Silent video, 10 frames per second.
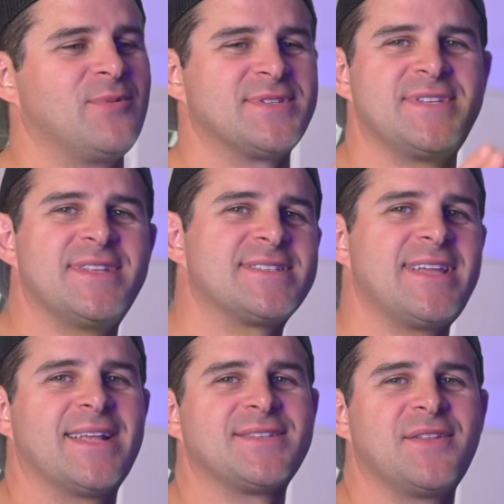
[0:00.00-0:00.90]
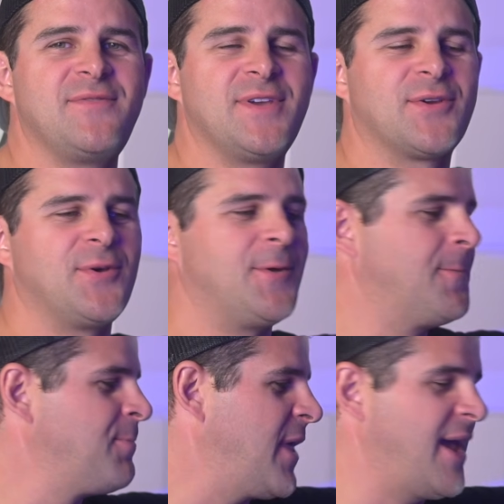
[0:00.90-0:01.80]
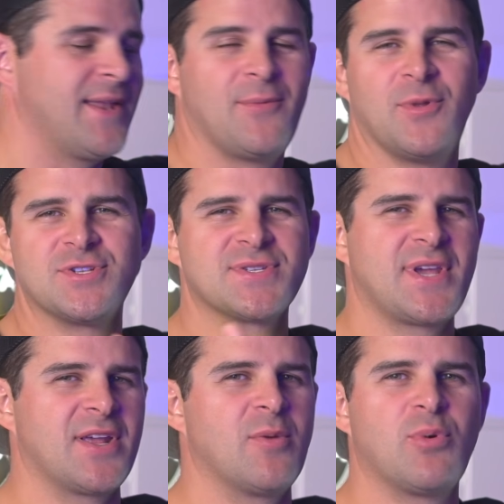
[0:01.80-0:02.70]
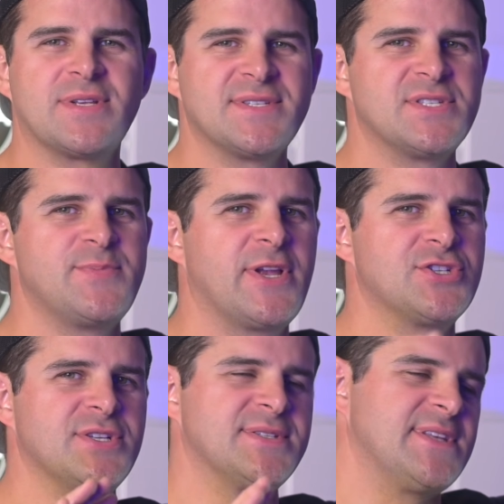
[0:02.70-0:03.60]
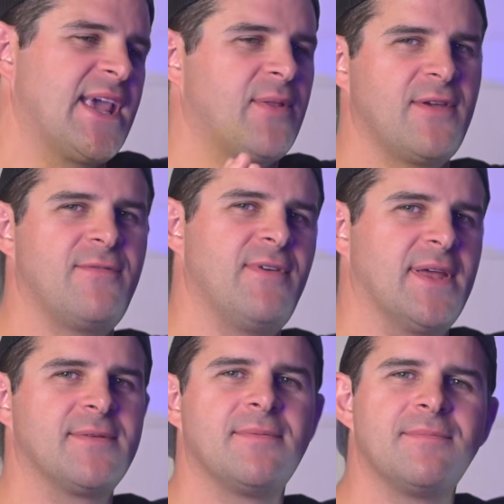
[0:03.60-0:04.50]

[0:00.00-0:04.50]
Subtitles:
We'll see the stance on the vehicle, and we'll just kind of compress the suspension and see how they fit.